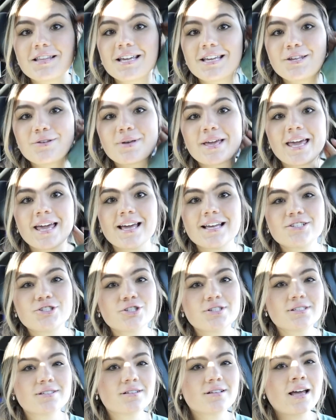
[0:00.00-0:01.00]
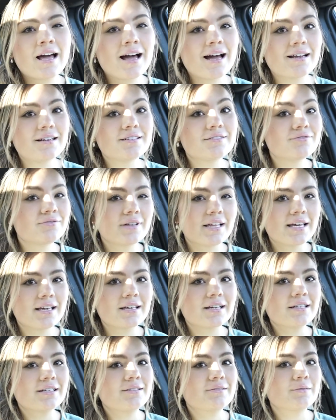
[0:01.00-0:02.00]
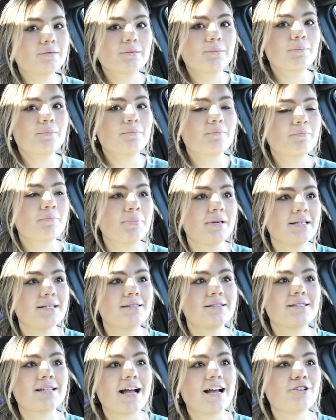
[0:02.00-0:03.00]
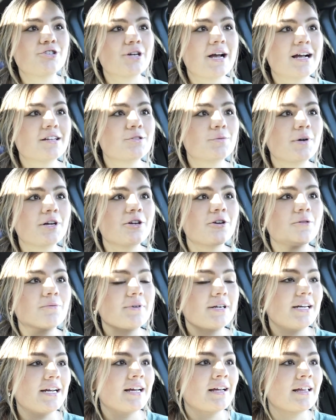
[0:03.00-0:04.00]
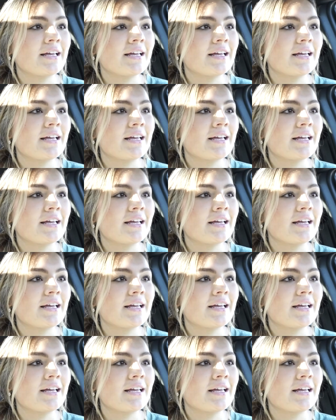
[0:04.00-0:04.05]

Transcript: Like, you can't just kind of like be sidetracked while you're reading.